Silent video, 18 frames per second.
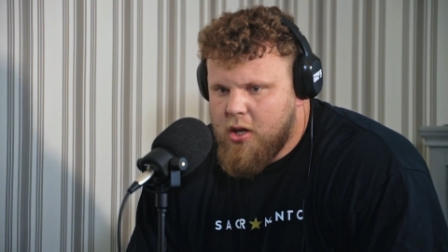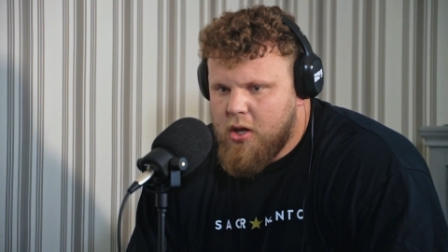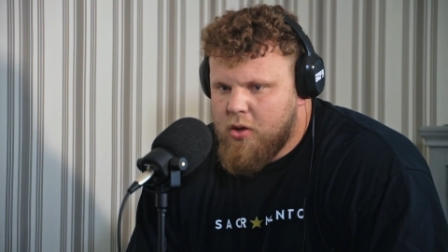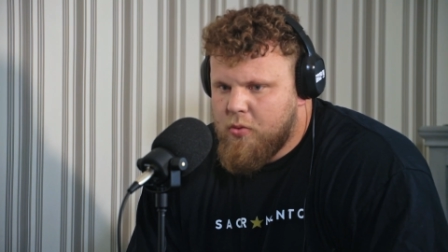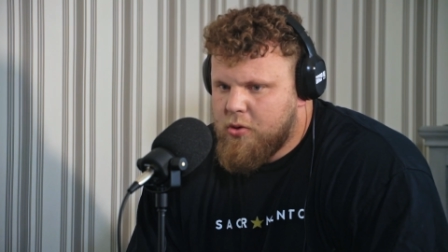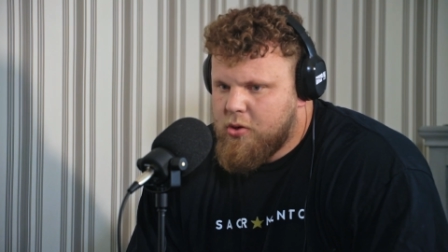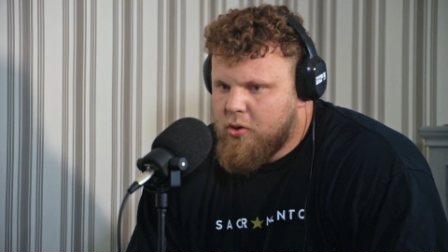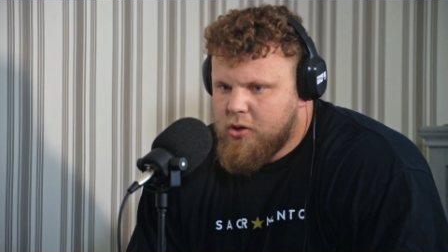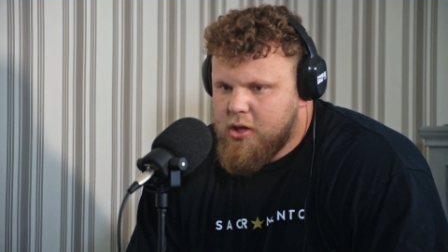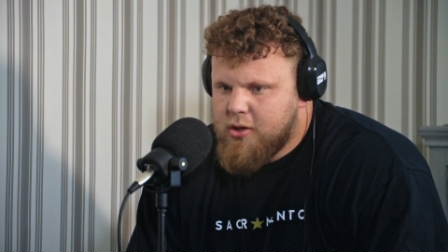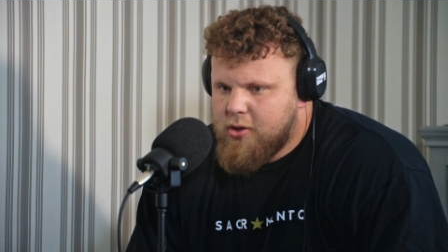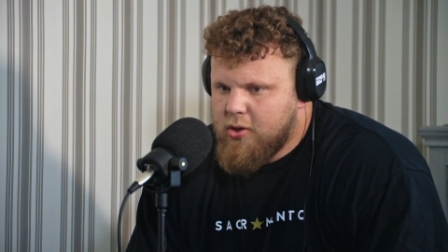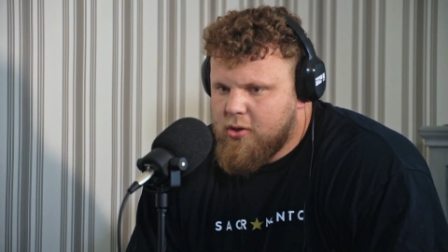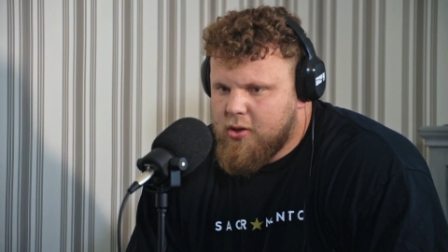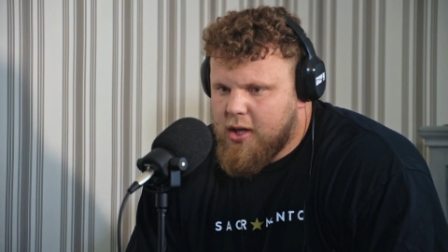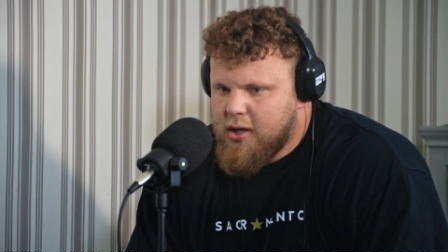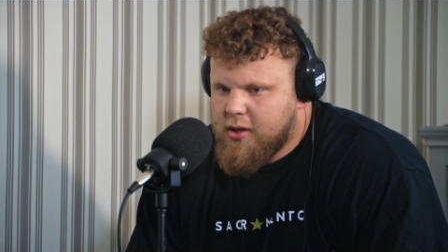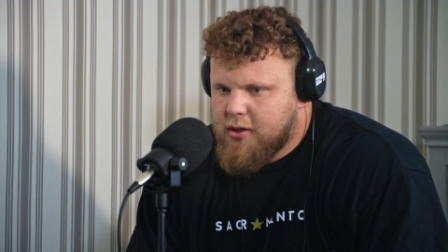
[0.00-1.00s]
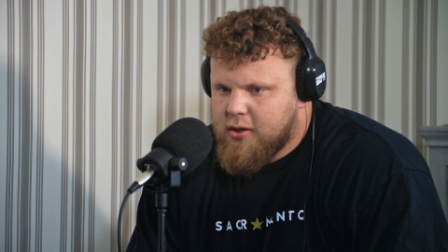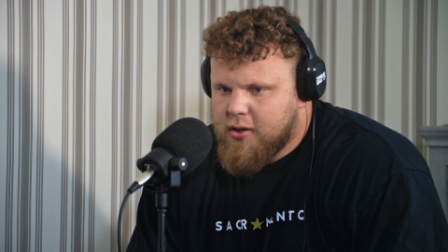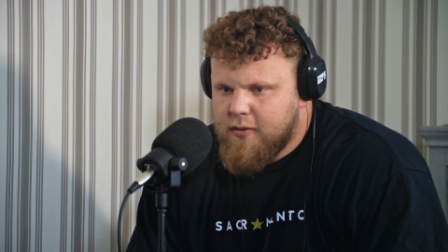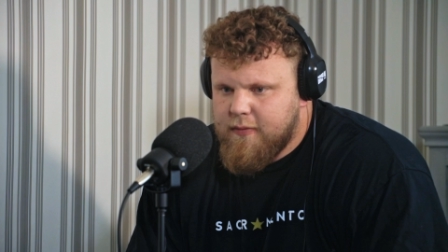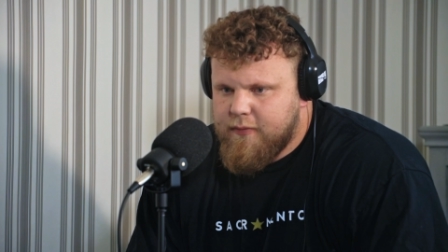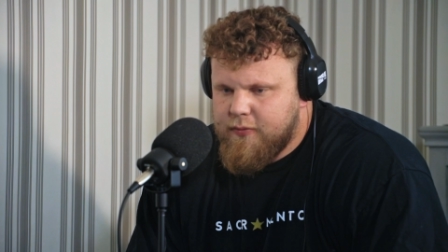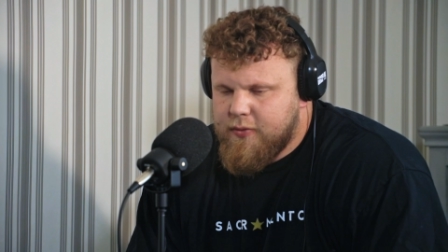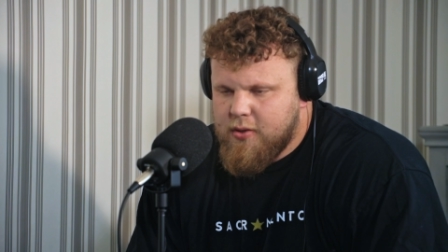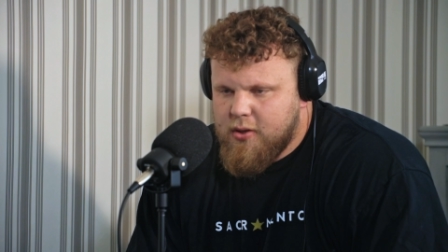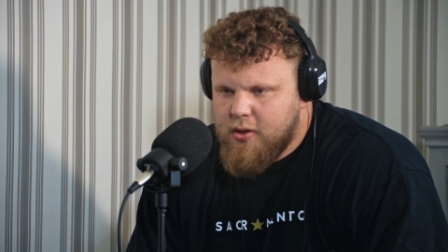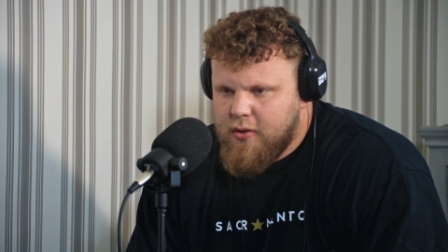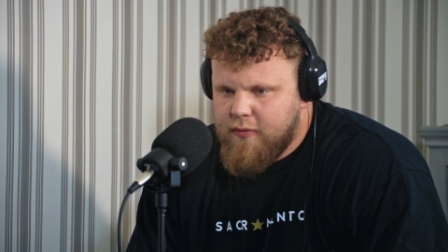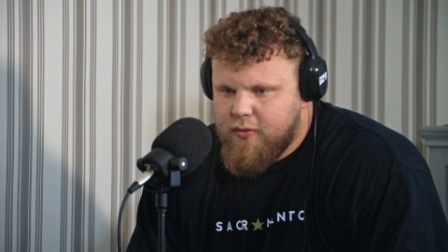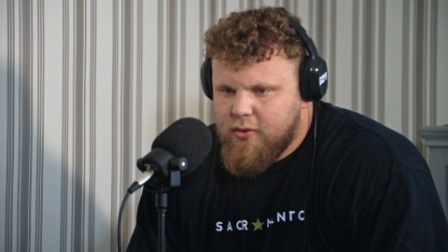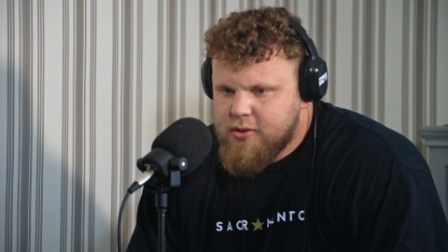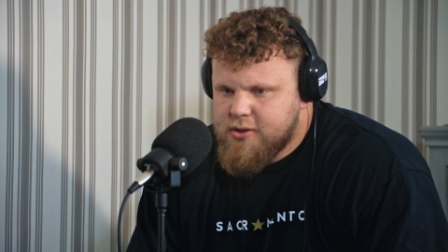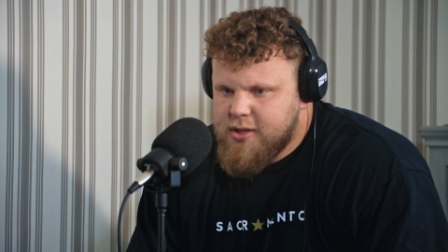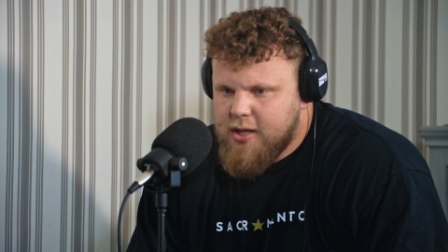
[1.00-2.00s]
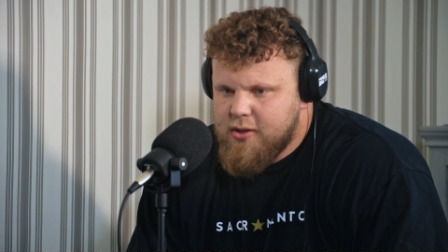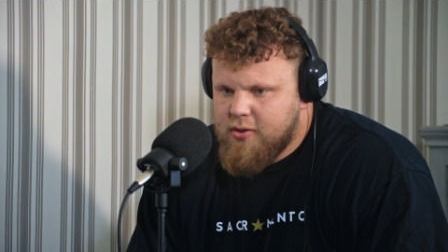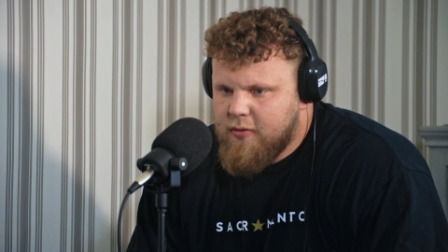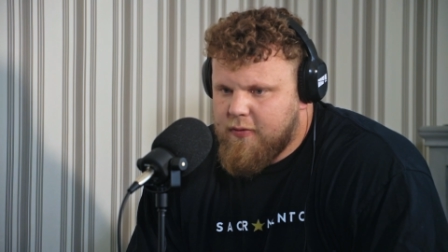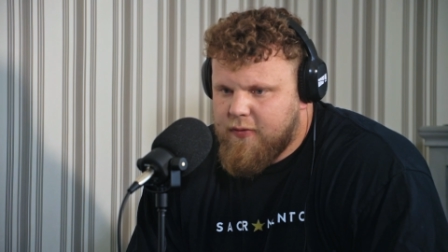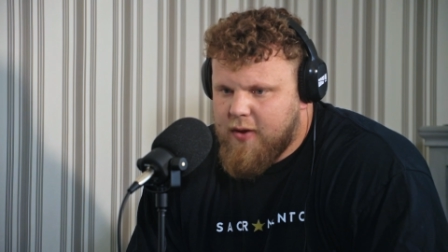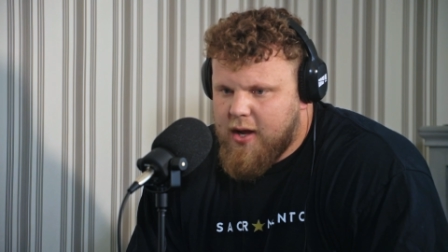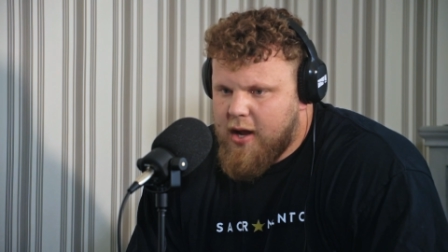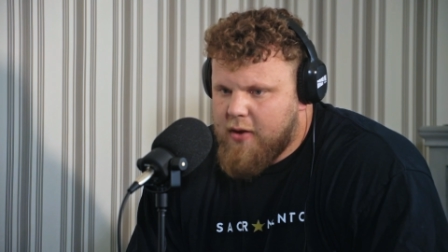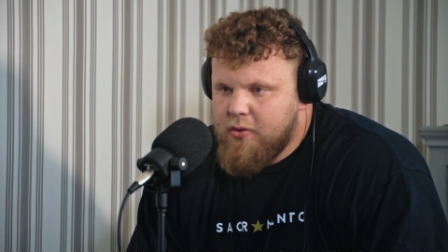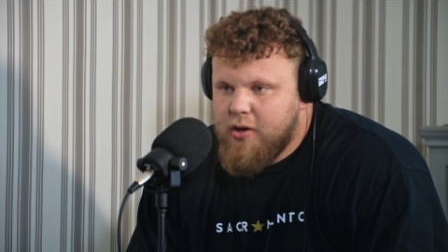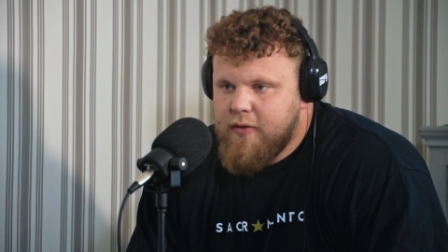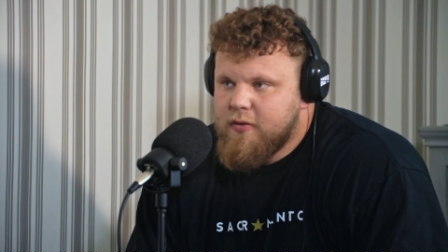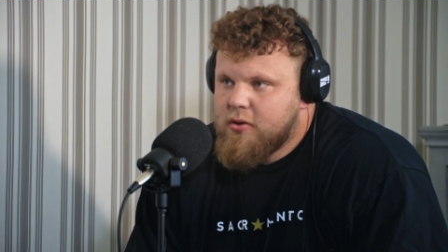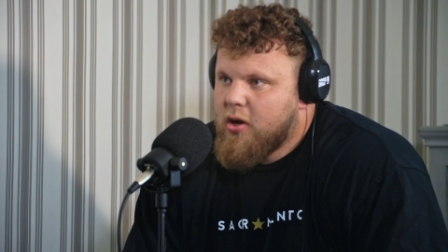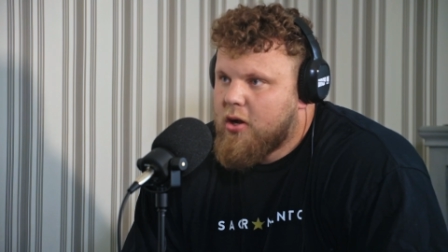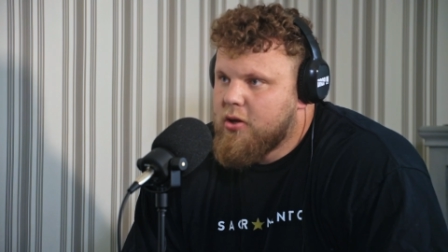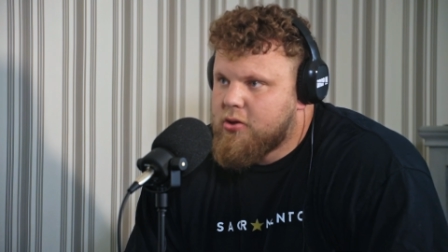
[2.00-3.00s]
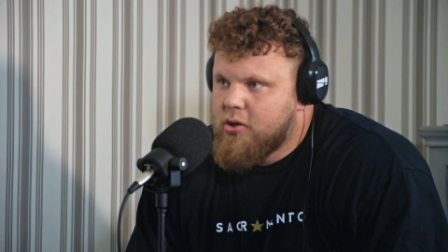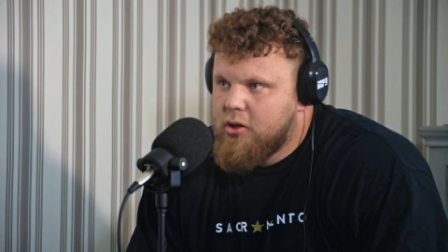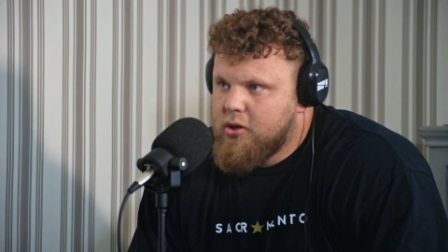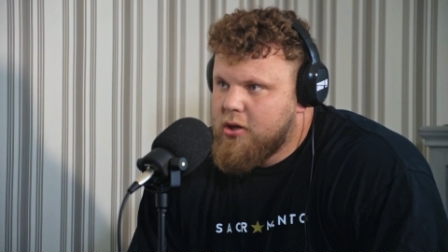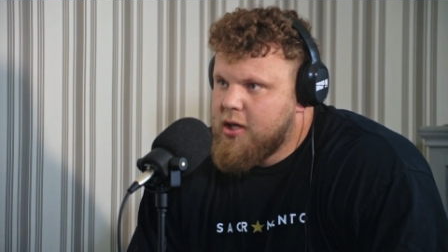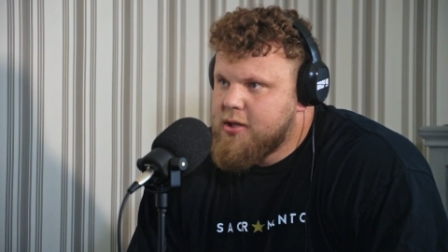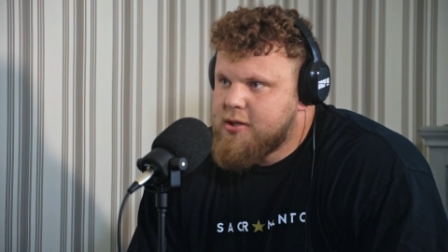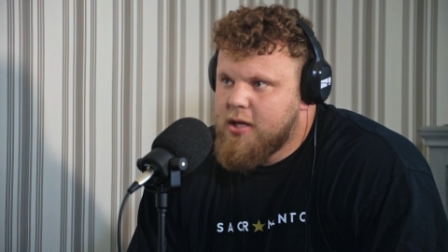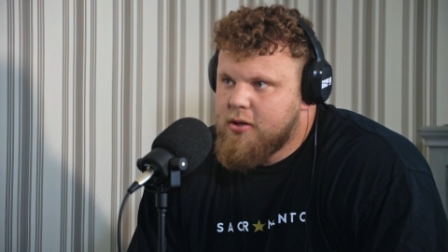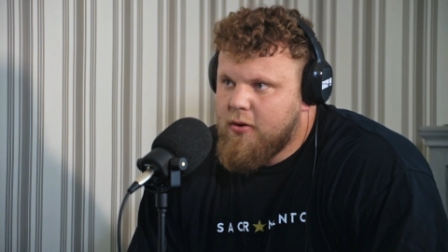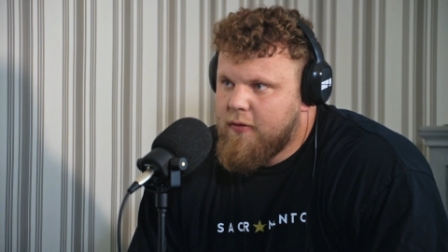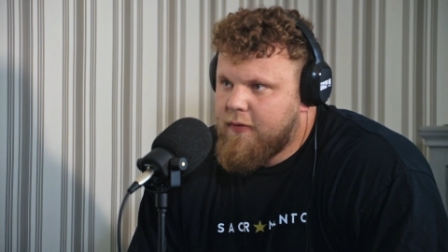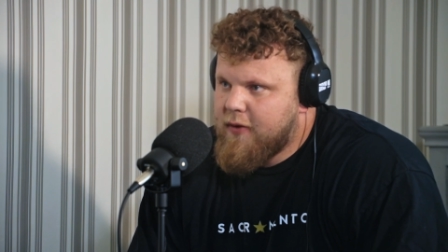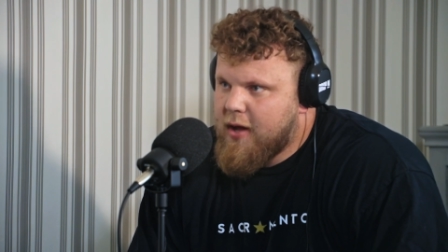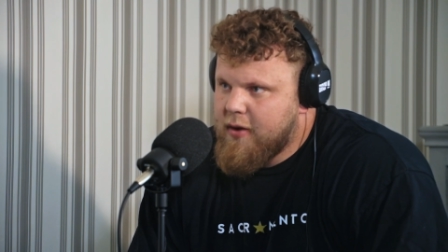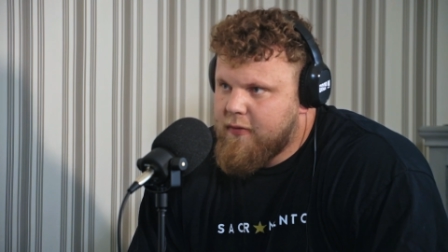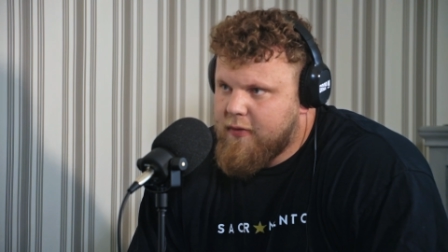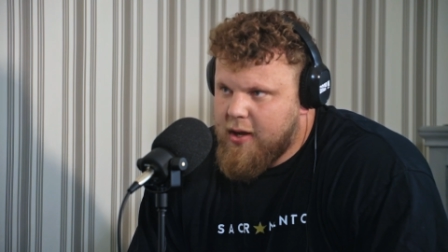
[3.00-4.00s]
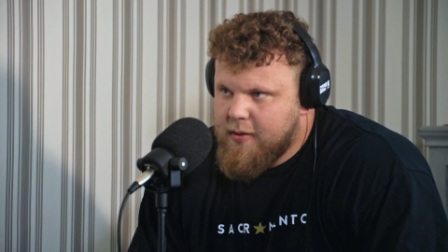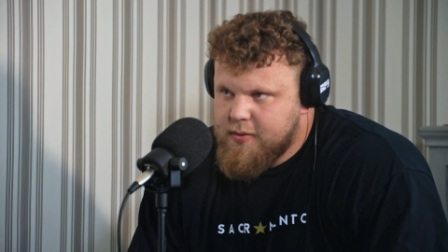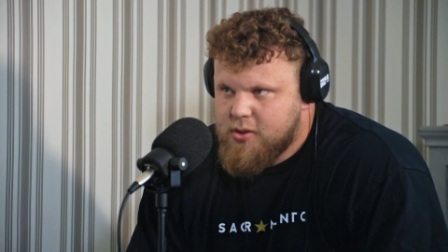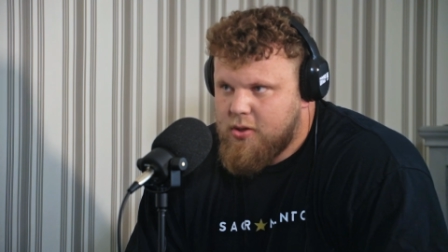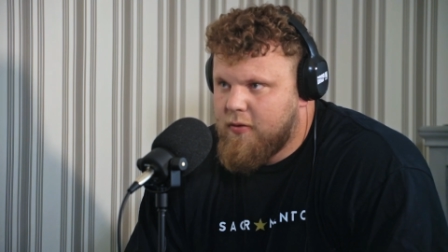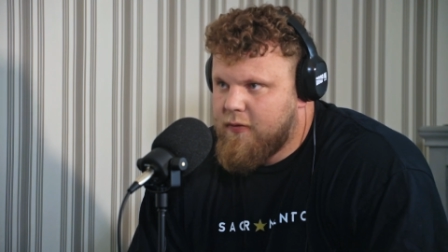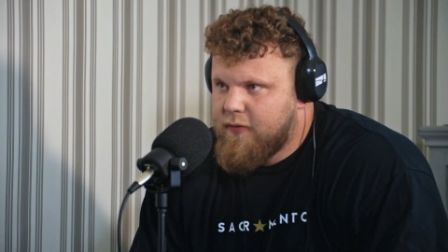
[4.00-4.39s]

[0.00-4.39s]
would only do like, if Luke said do 5, I wouldn't even talk to Luke. He said do 5 reps,